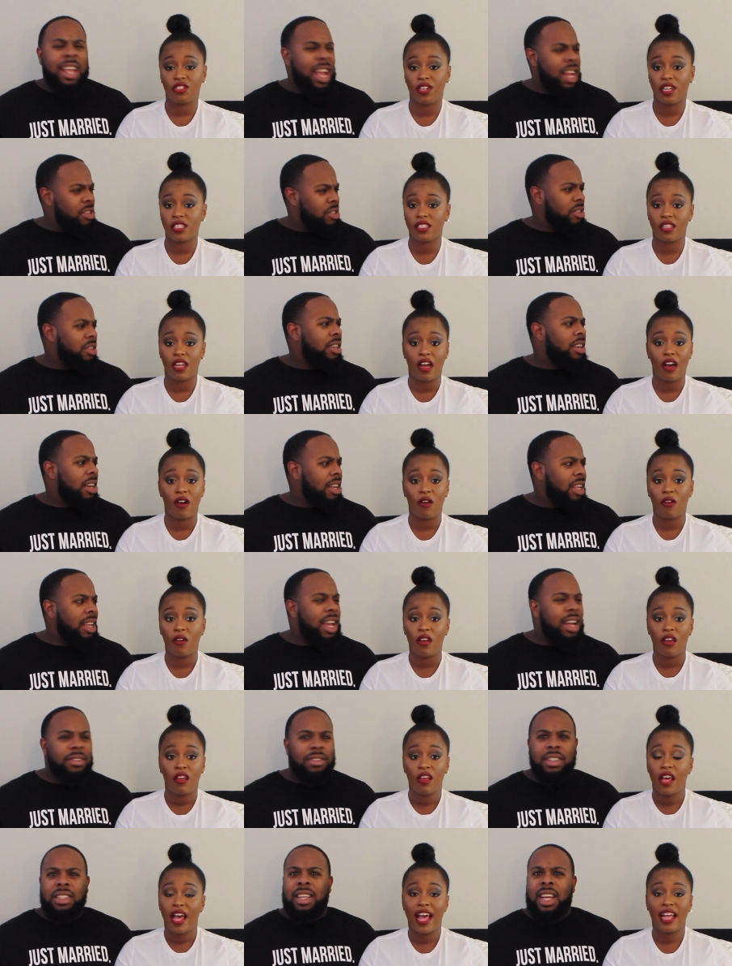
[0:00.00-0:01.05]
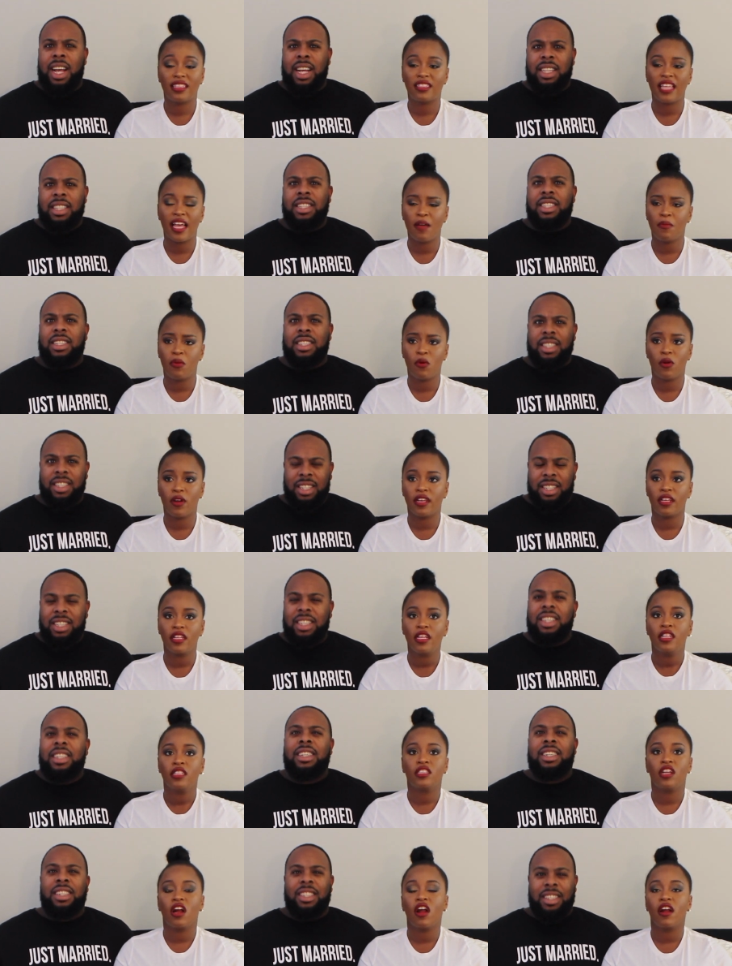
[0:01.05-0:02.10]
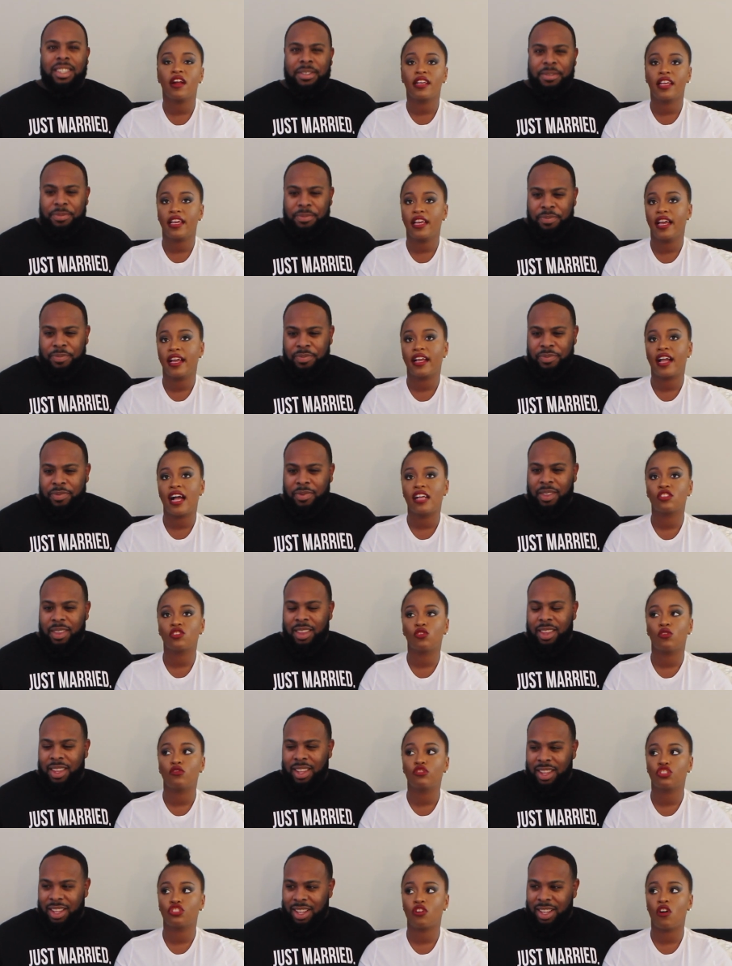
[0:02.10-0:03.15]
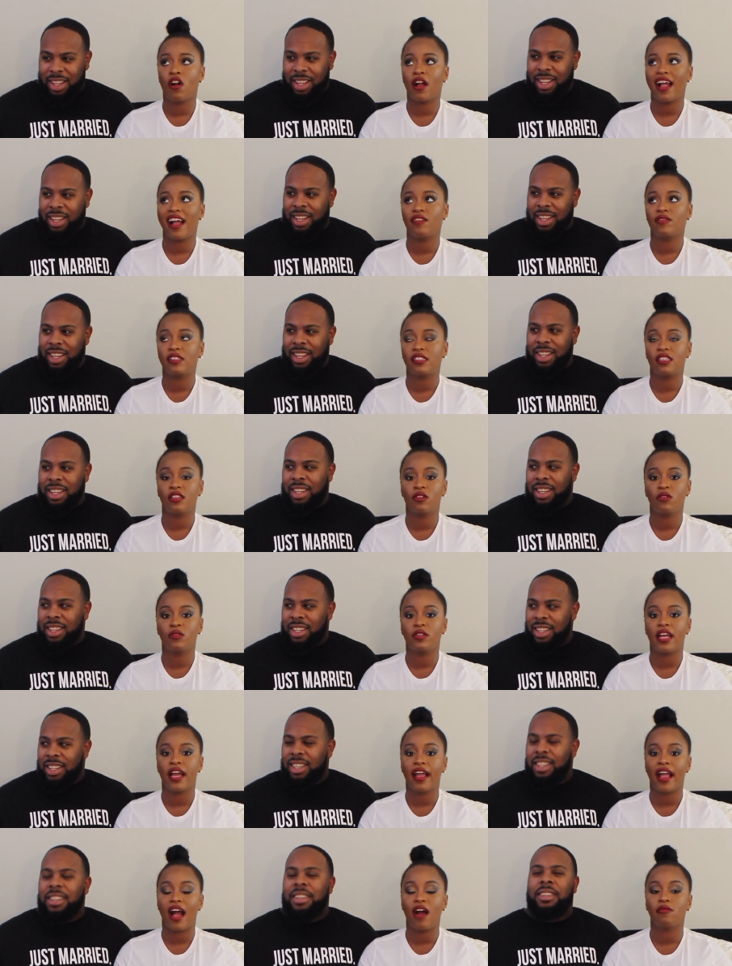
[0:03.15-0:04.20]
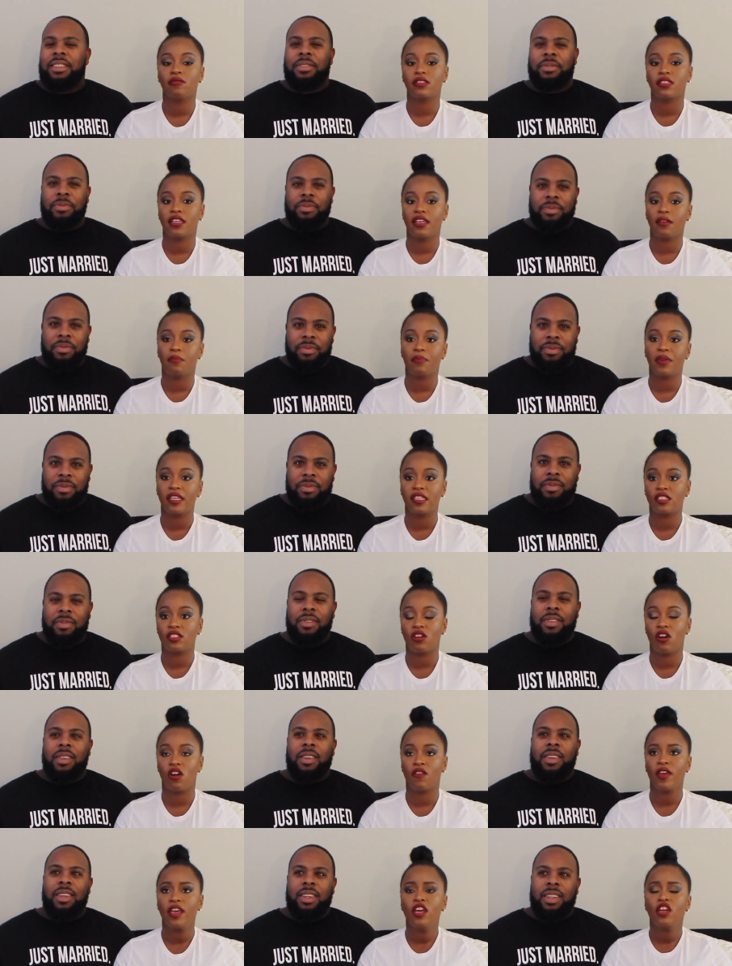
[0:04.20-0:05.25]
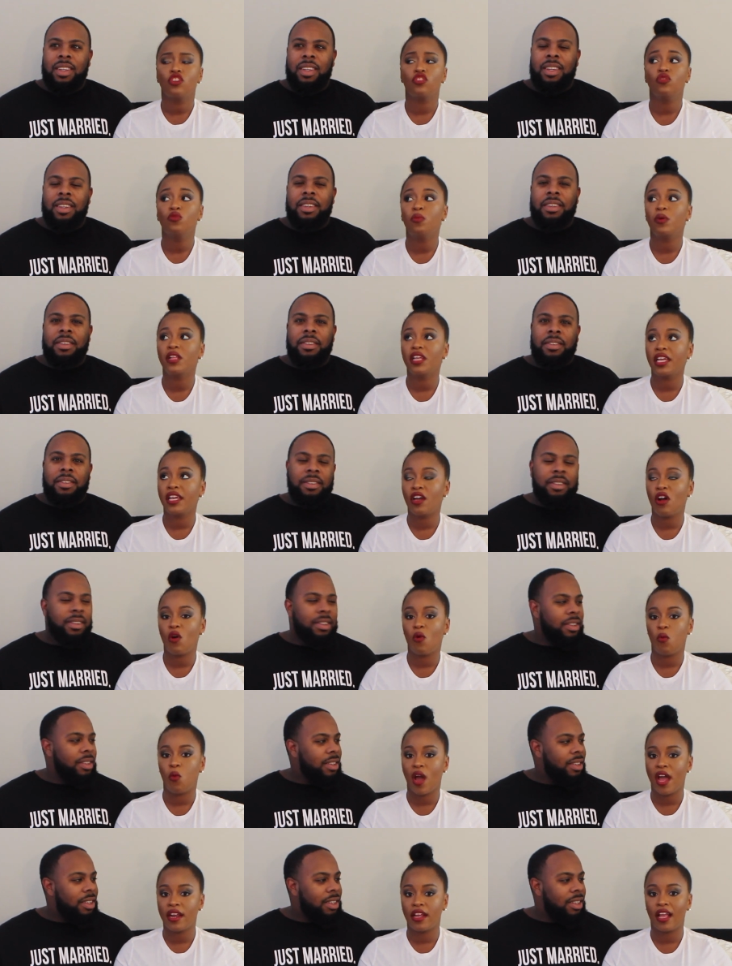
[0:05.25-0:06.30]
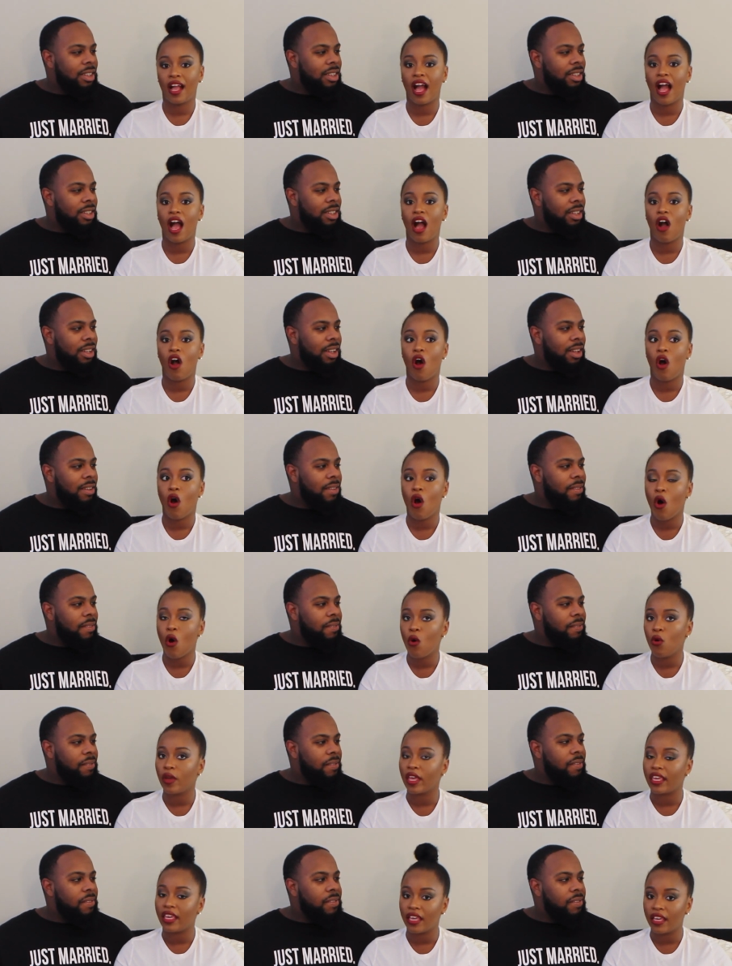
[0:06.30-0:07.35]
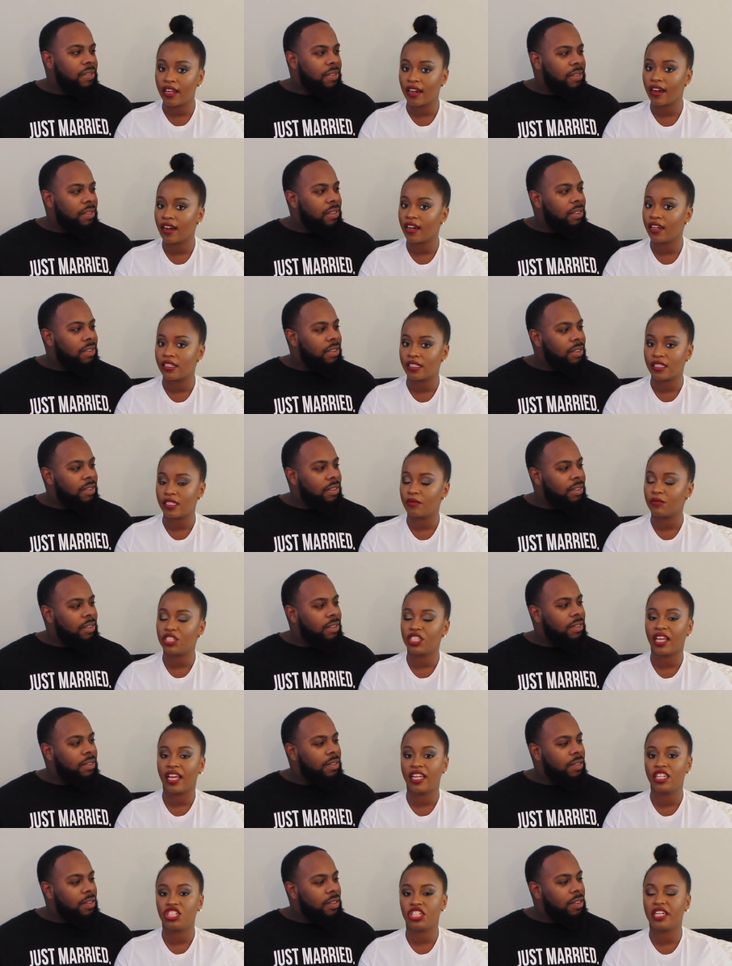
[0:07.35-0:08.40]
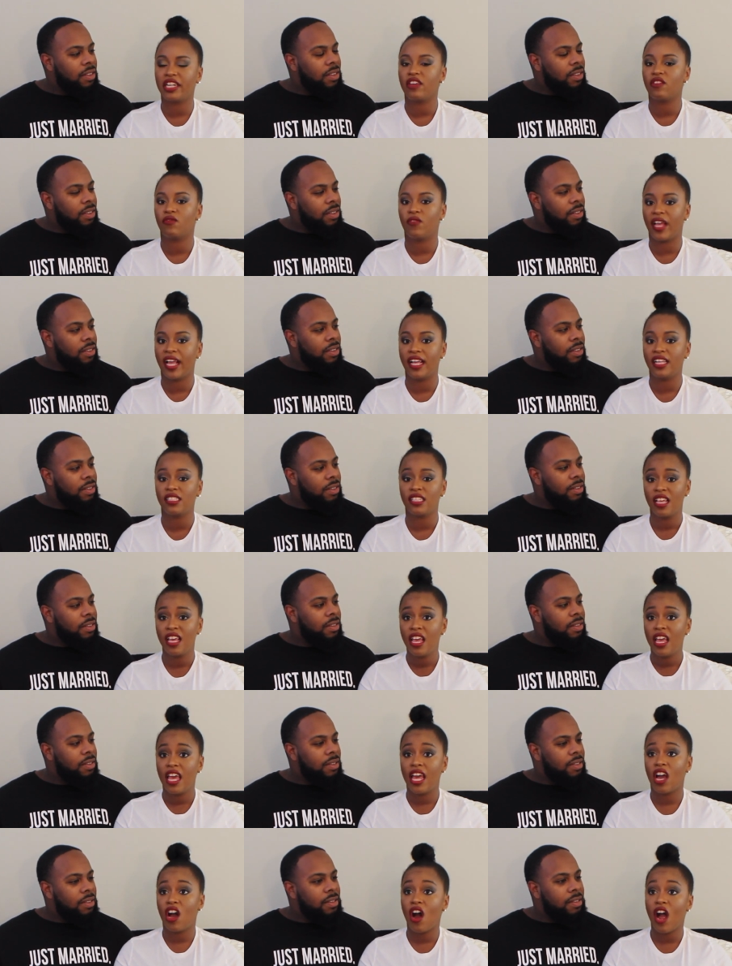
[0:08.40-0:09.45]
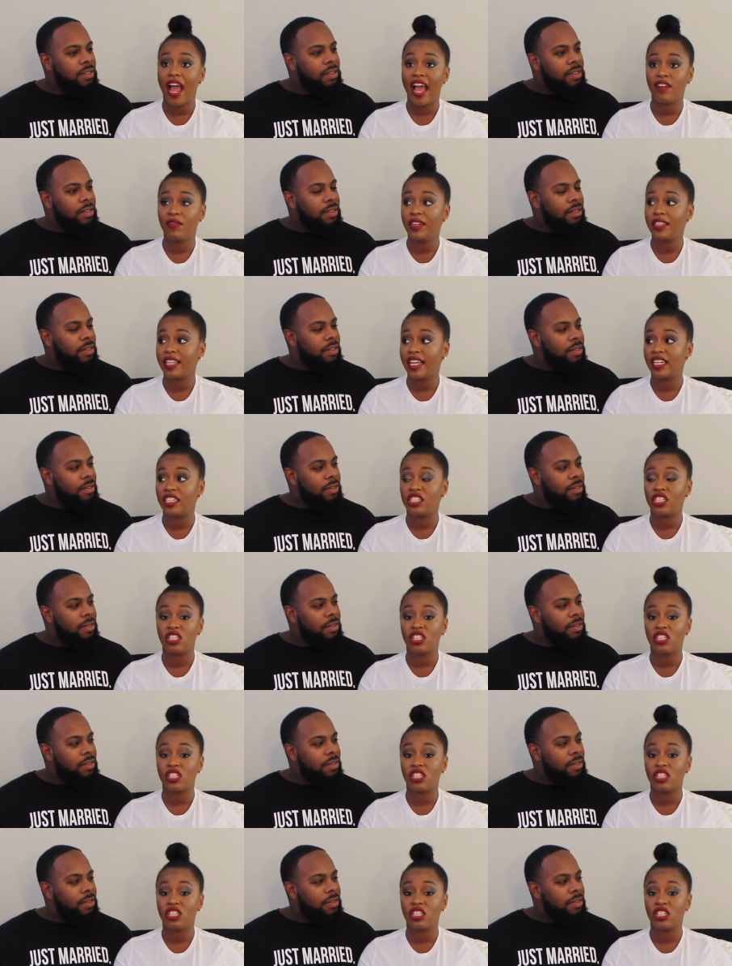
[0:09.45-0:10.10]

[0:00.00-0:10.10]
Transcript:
Speaker 1: cancel it all together. Yes. At that point, the hurricane had got so strong every single day. I was getting pissed off. You plan a wedding a, a whole year and then some change in advance, and everything